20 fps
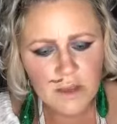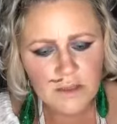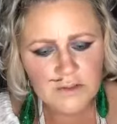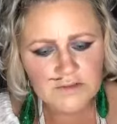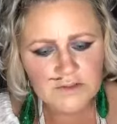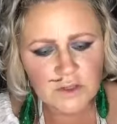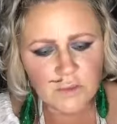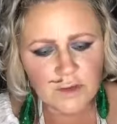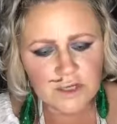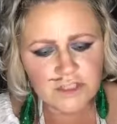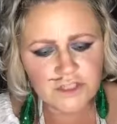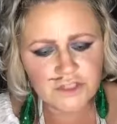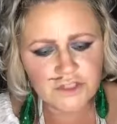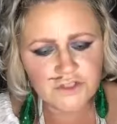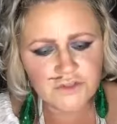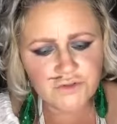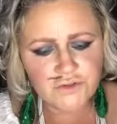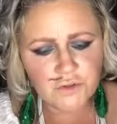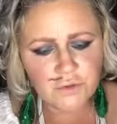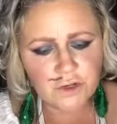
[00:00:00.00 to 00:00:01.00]
So, I watched a
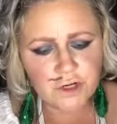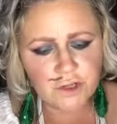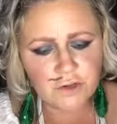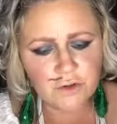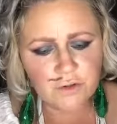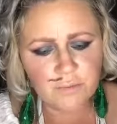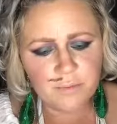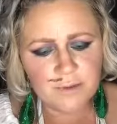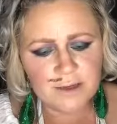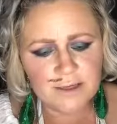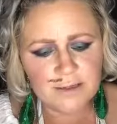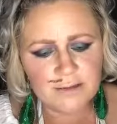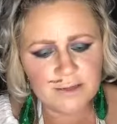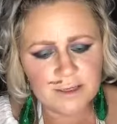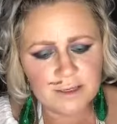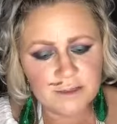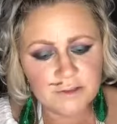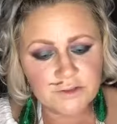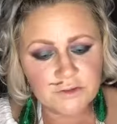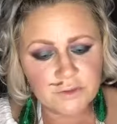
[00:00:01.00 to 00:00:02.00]
tutorial by,
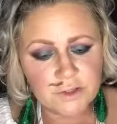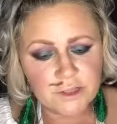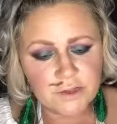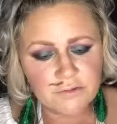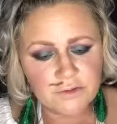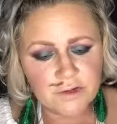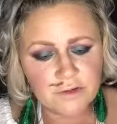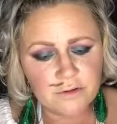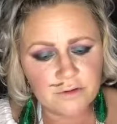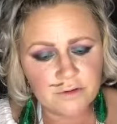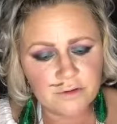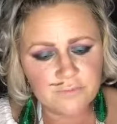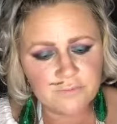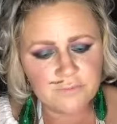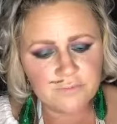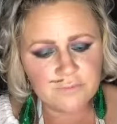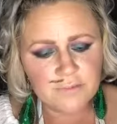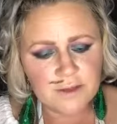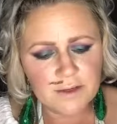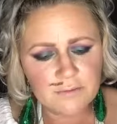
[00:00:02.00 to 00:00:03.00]
like, a 23-year-old.
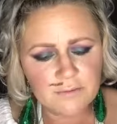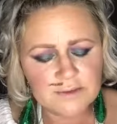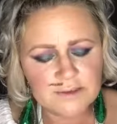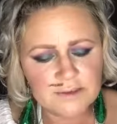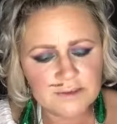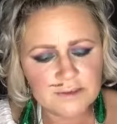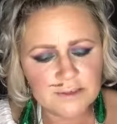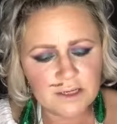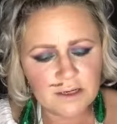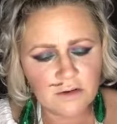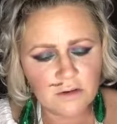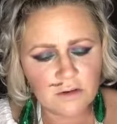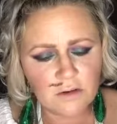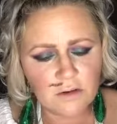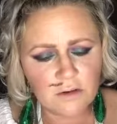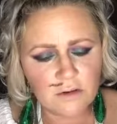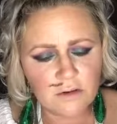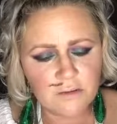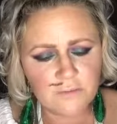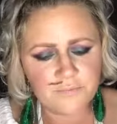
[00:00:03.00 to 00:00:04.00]
That wasn't at
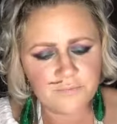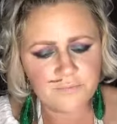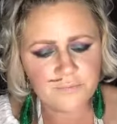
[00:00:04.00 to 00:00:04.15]
all